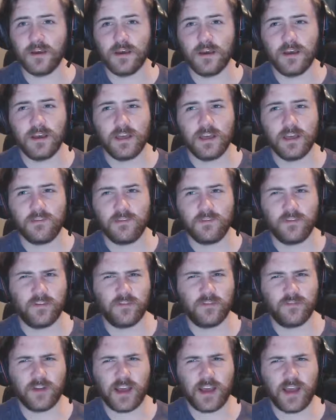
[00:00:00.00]
if you've ever
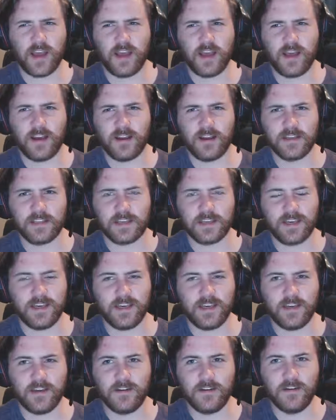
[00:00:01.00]
had as a
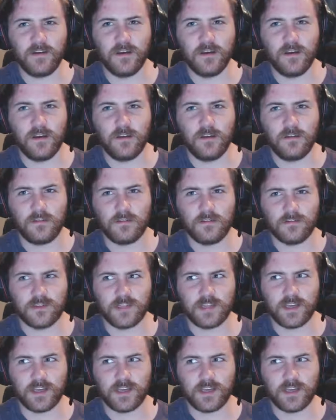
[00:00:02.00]
kid those like